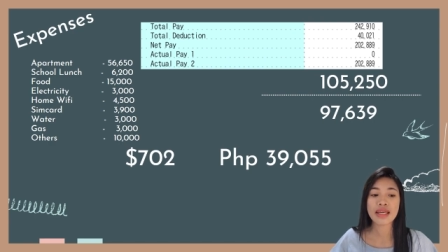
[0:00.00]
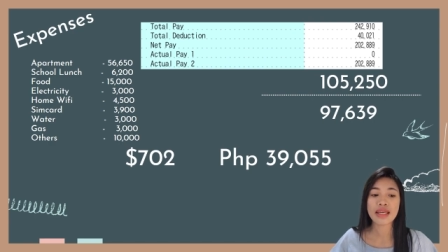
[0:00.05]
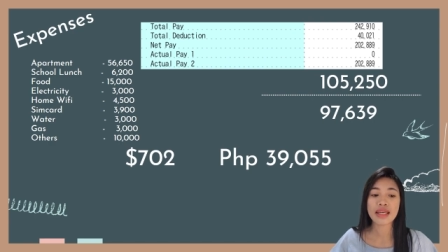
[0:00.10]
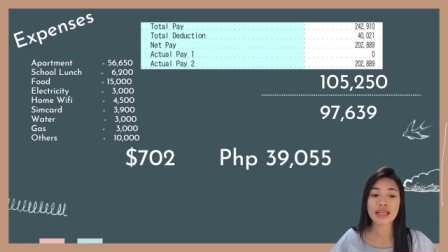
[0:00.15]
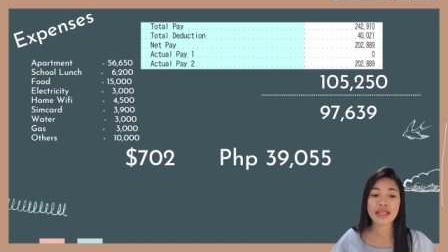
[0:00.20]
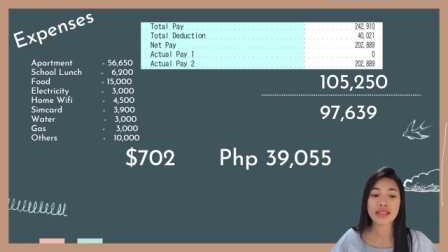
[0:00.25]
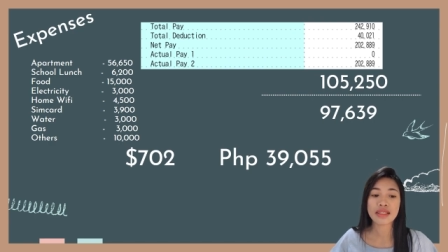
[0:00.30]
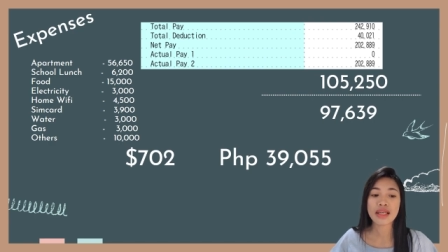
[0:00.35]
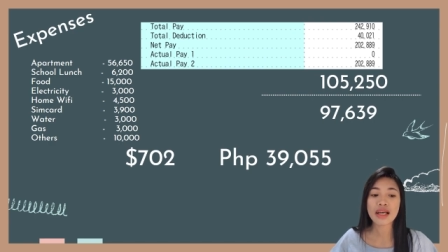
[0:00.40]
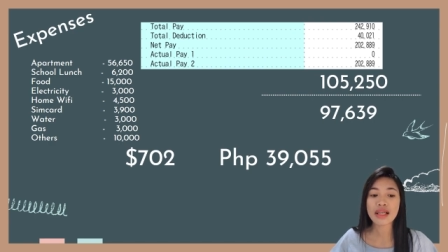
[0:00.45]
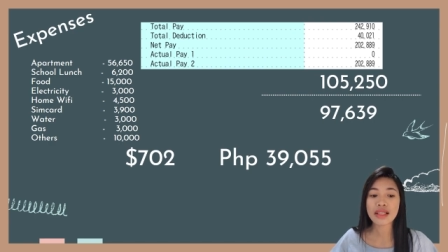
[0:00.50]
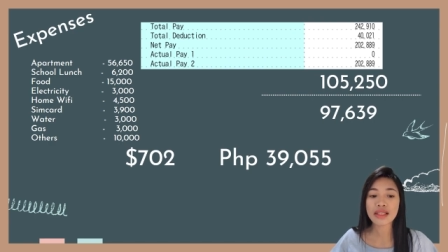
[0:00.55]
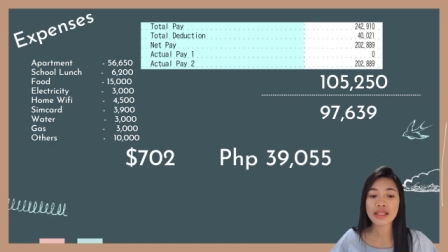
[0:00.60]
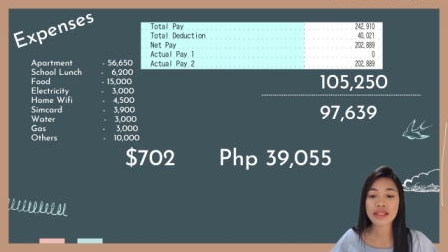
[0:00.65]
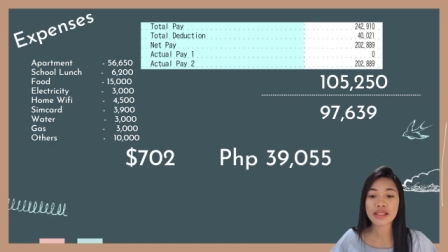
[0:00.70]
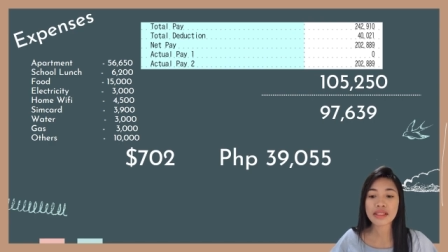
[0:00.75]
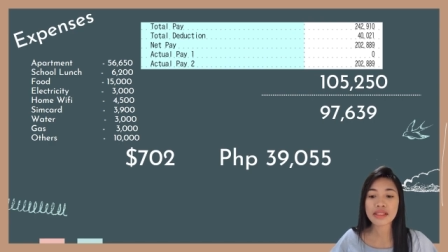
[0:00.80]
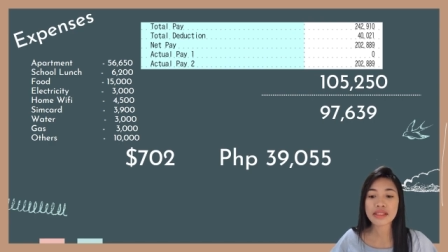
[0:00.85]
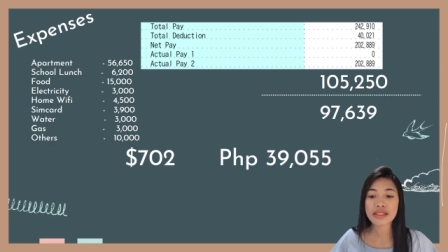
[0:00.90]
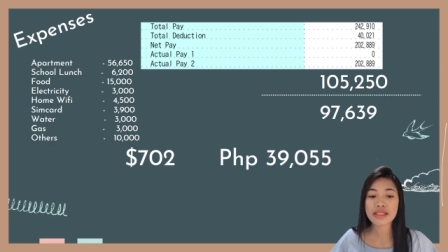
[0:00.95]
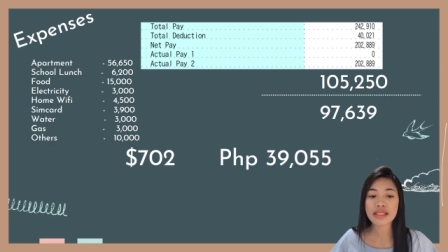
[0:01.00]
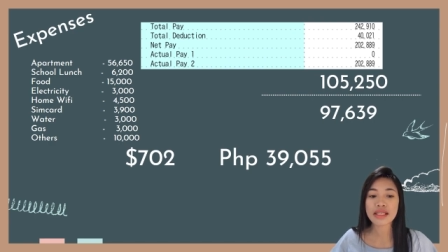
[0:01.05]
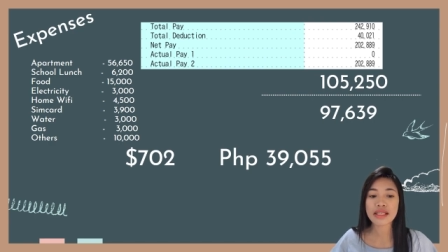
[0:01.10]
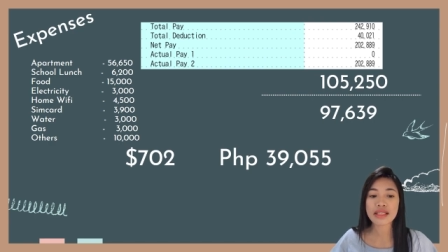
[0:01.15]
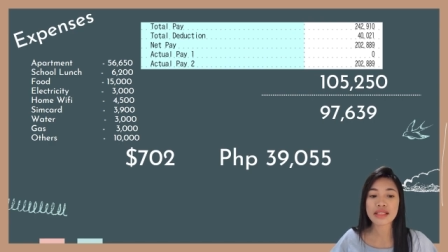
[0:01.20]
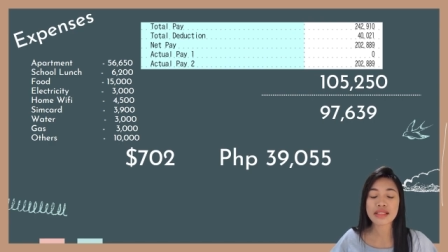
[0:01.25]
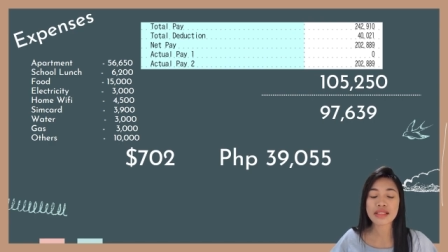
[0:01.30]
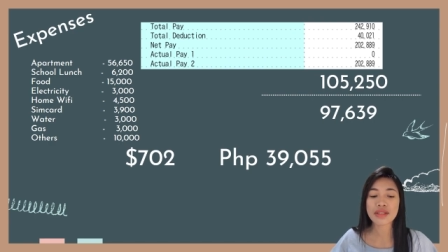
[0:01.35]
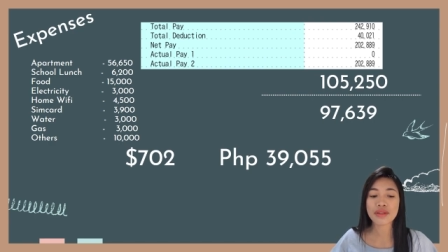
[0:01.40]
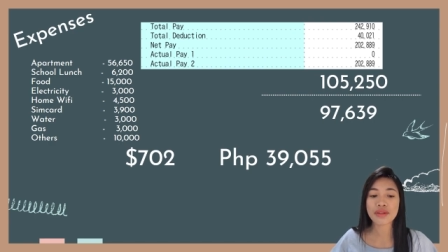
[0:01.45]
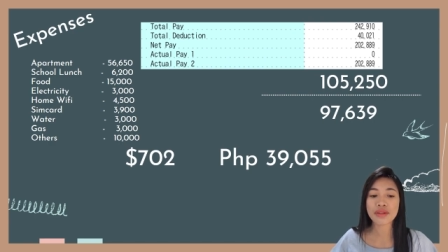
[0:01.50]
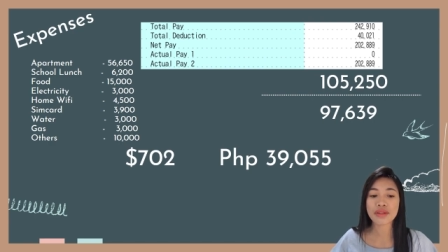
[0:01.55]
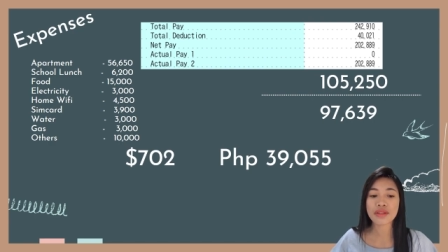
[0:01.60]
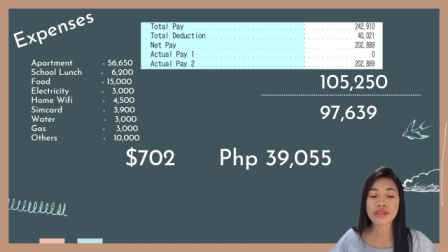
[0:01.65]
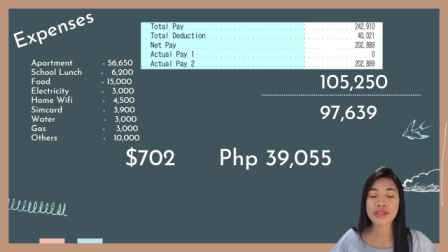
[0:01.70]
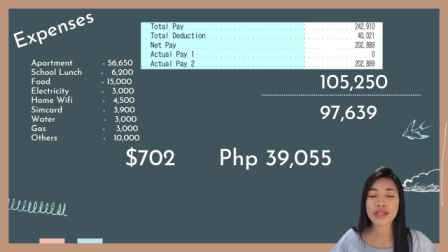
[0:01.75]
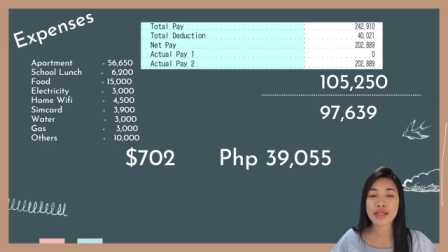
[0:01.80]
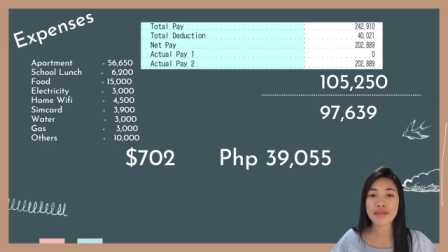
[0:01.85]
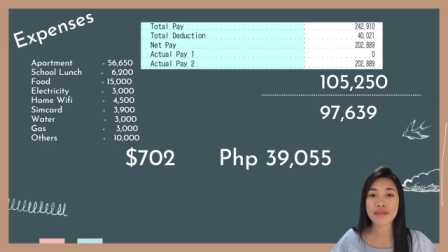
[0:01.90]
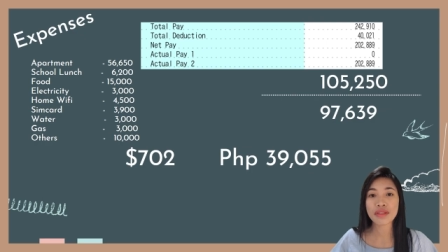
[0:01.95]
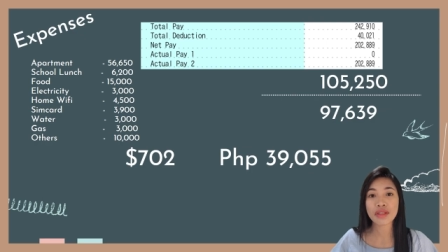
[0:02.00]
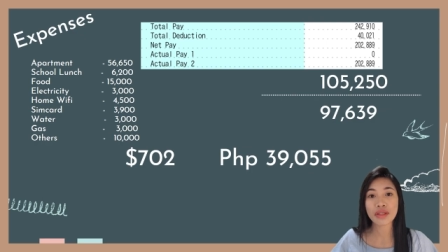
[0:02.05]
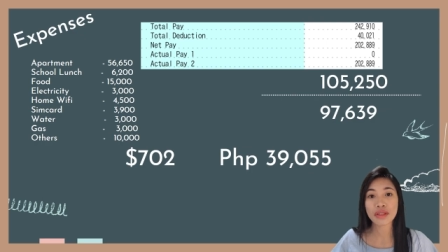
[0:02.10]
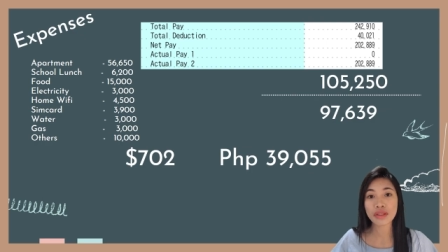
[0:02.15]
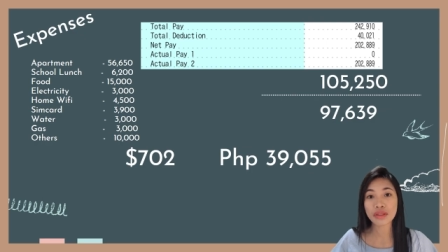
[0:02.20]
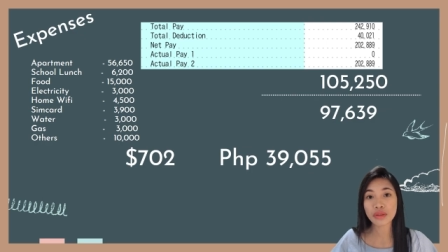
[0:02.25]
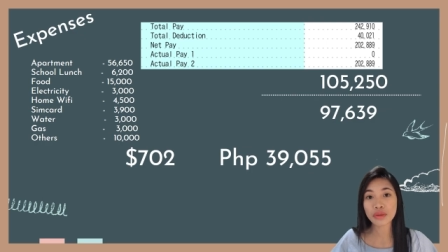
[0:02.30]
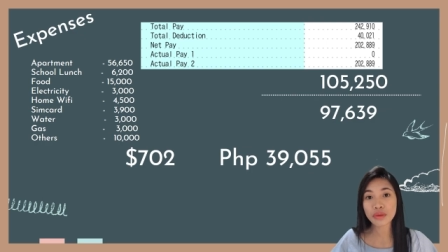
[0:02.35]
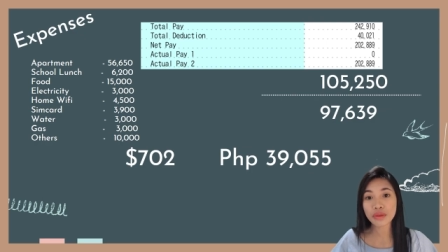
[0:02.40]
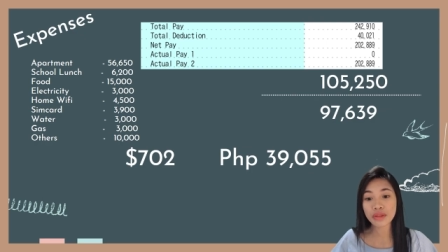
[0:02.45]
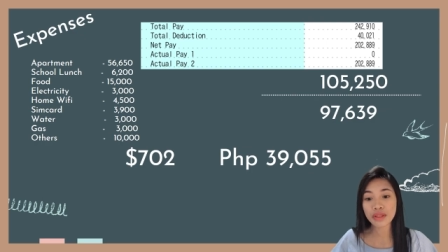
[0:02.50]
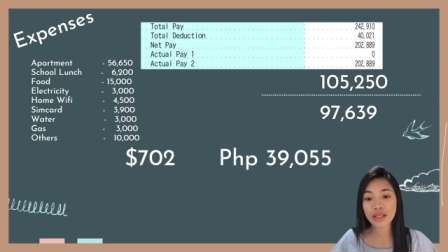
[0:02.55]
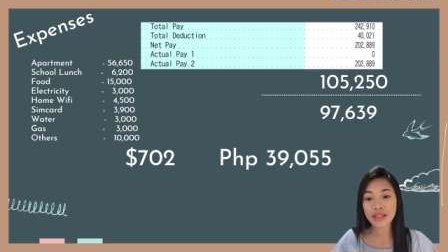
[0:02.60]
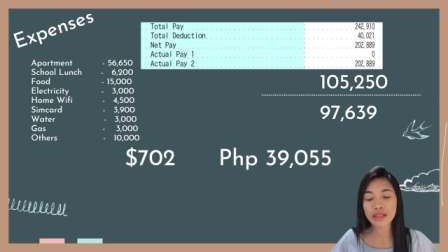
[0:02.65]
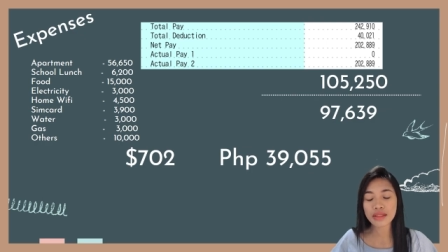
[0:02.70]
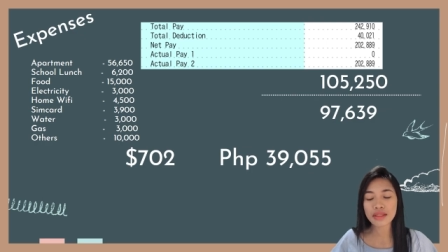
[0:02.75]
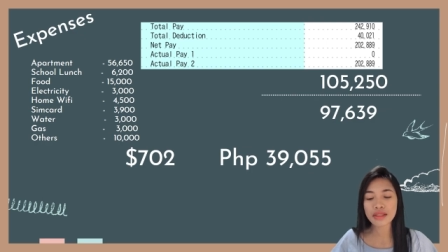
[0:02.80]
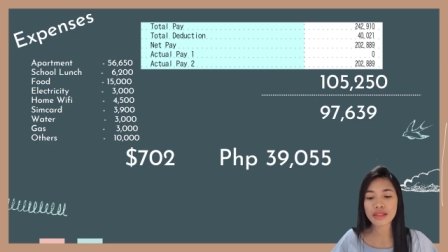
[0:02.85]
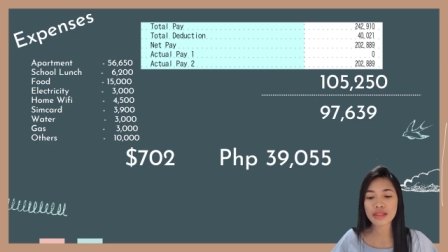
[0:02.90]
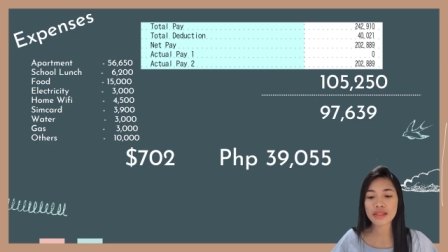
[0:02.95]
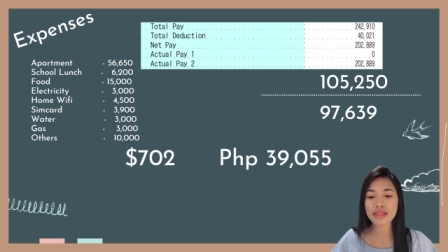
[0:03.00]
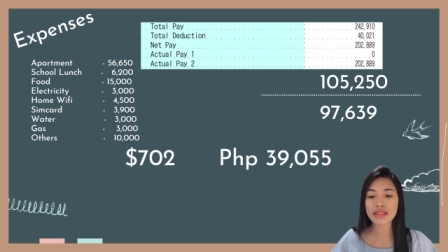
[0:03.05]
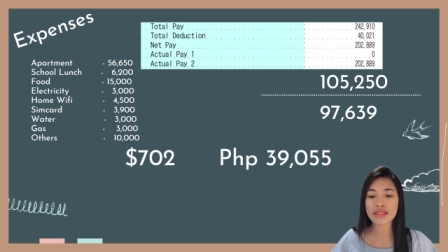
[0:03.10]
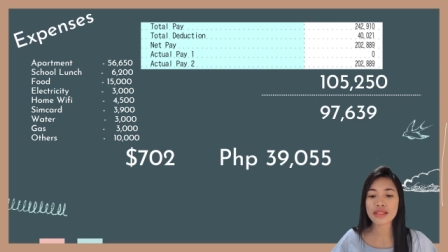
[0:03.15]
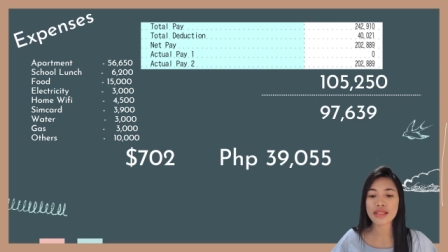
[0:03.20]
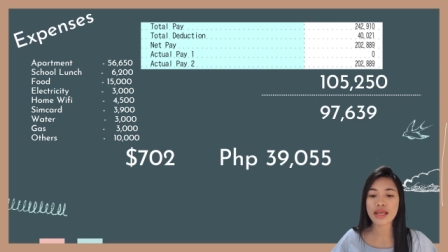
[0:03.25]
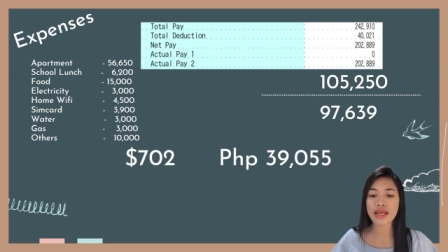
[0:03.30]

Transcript: In dollars, it's seven hundred two dollars,